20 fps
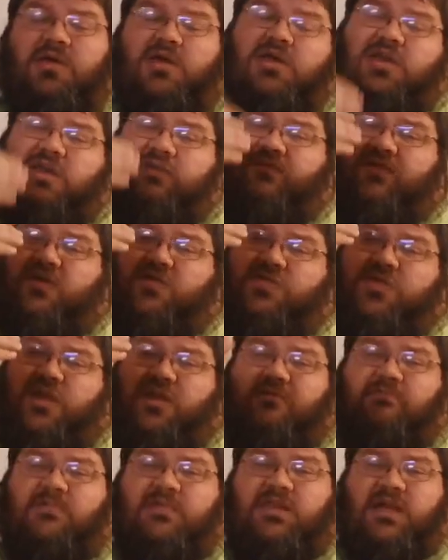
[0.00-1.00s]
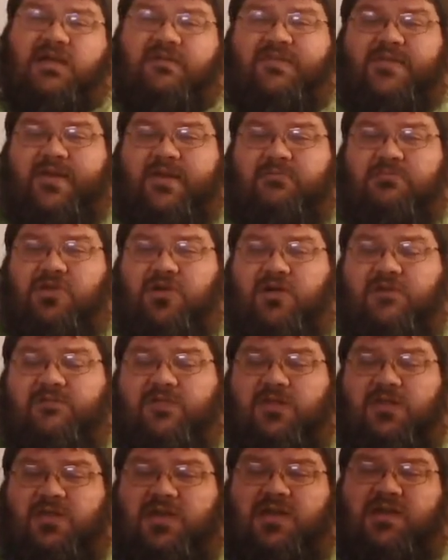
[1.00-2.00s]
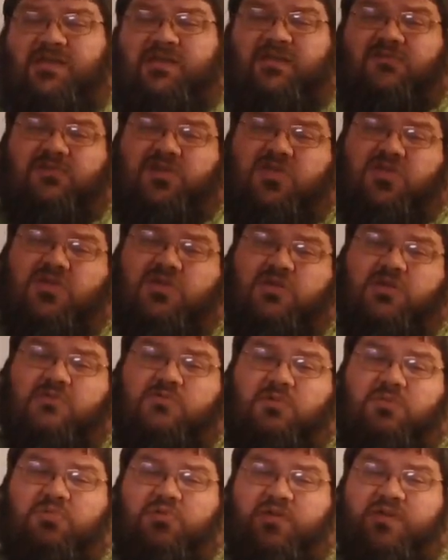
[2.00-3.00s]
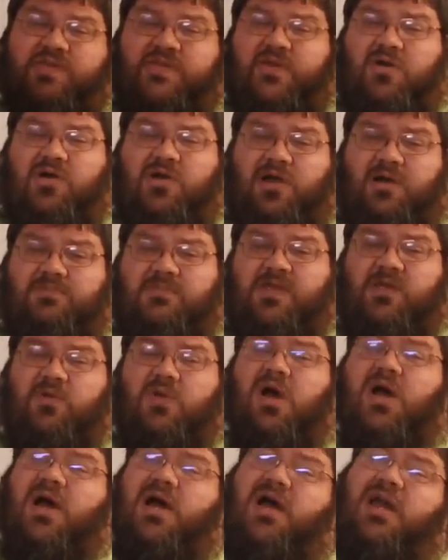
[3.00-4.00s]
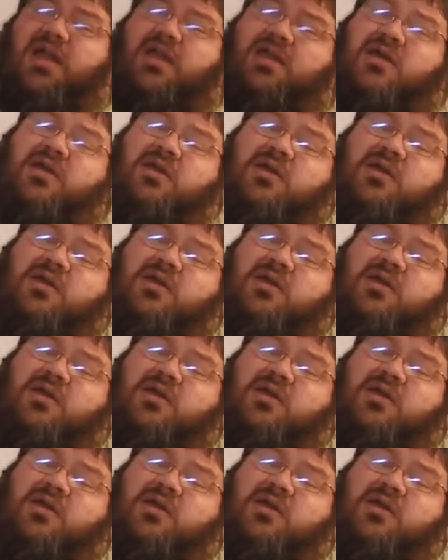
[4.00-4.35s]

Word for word: if you think we left something off the list, if you think we put a song up too high,